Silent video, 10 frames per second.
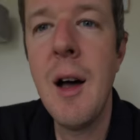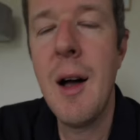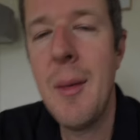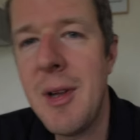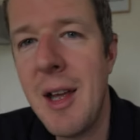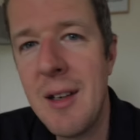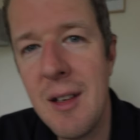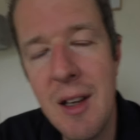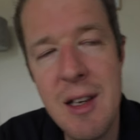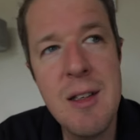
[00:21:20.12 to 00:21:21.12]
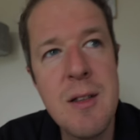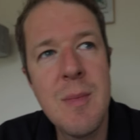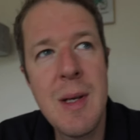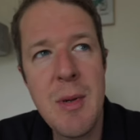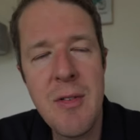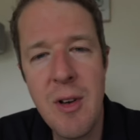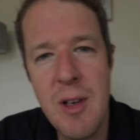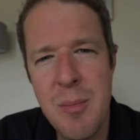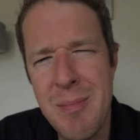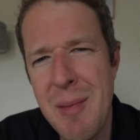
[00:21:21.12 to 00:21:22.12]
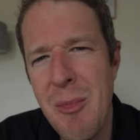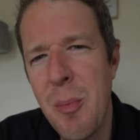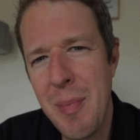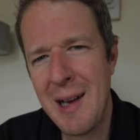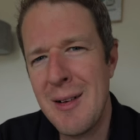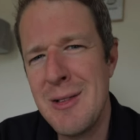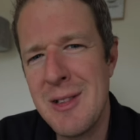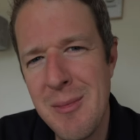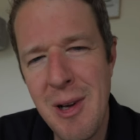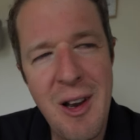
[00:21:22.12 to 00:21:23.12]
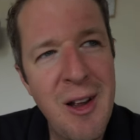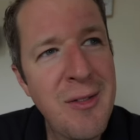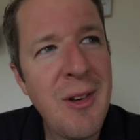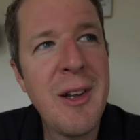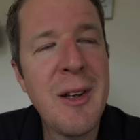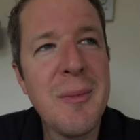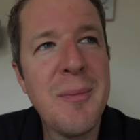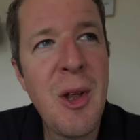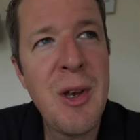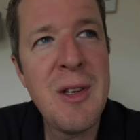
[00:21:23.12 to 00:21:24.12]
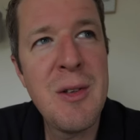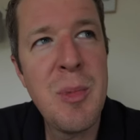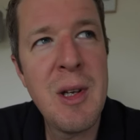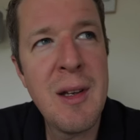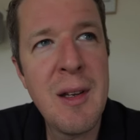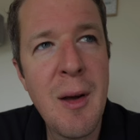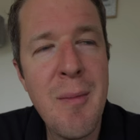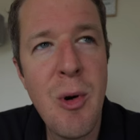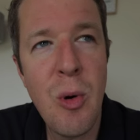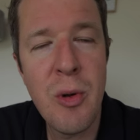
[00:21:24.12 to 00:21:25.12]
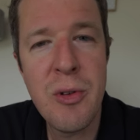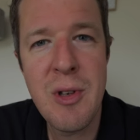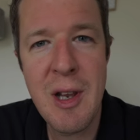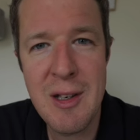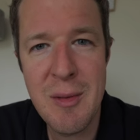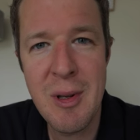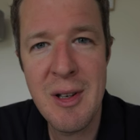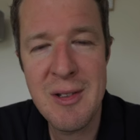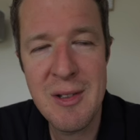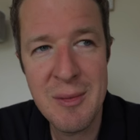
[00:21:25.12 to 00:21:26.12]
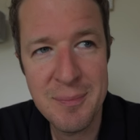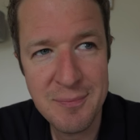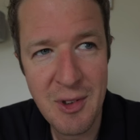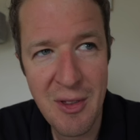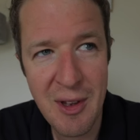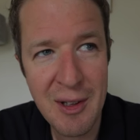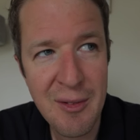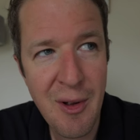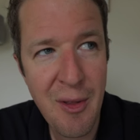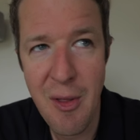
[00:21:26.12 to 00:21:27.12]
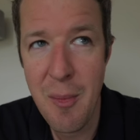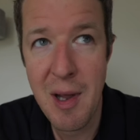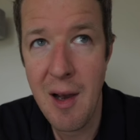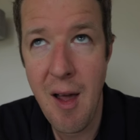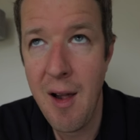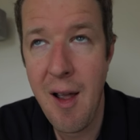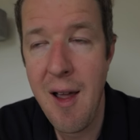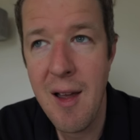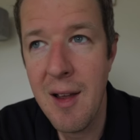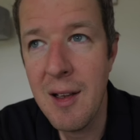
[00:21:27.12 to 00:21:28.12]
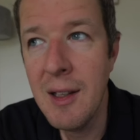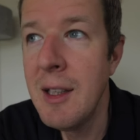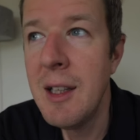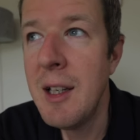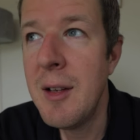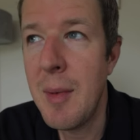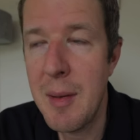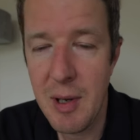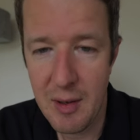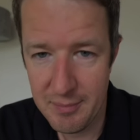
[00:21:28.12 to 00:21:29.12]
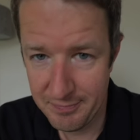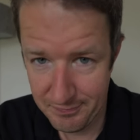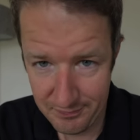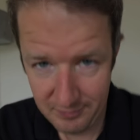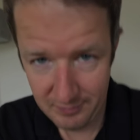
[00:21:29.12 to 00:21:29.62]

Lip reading: I'm dead. I need to maybe find a bit more balance in my life. Like, I need to be a more steady person, I think, rather than being like, maybe I'm,